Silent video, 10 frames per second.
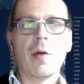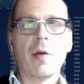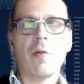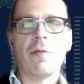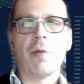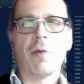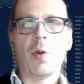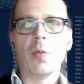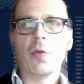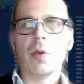
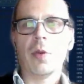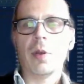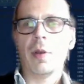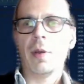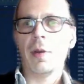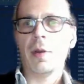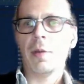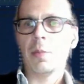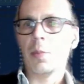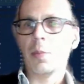from the
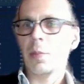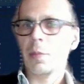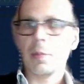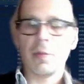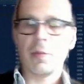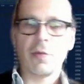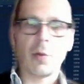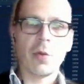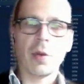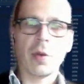
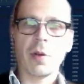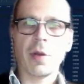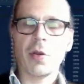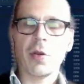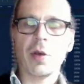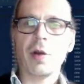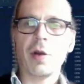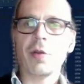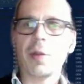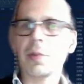let's say
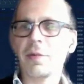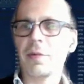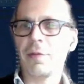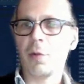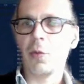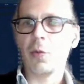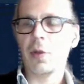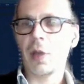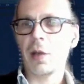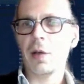ground up, from the
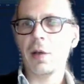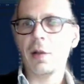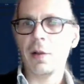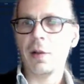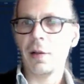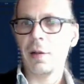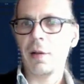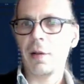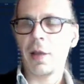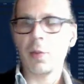technical
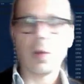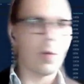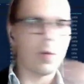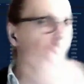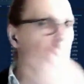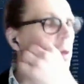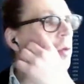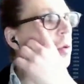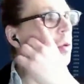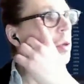aspects that
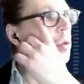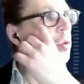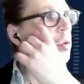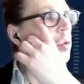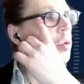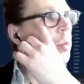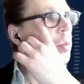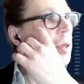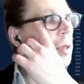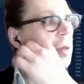to
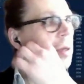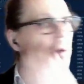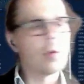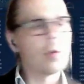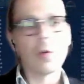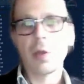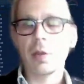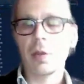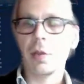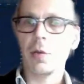build
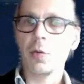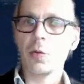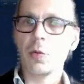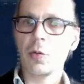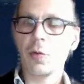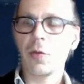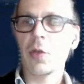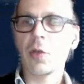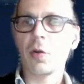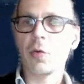into sort of these
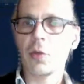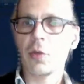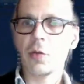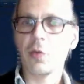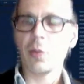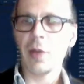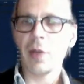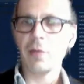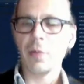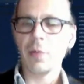solutions into the
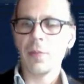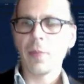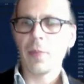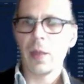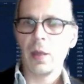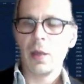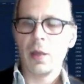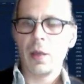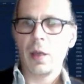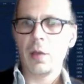platform,
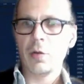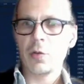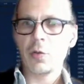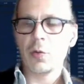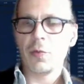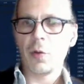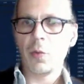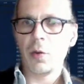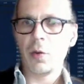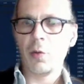and also from
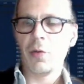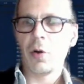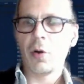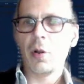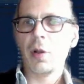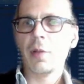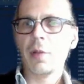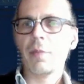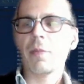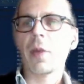the overall
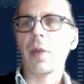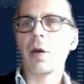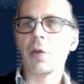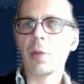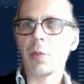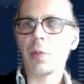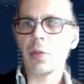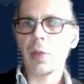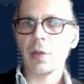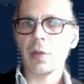economic
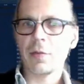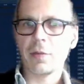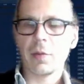perspective.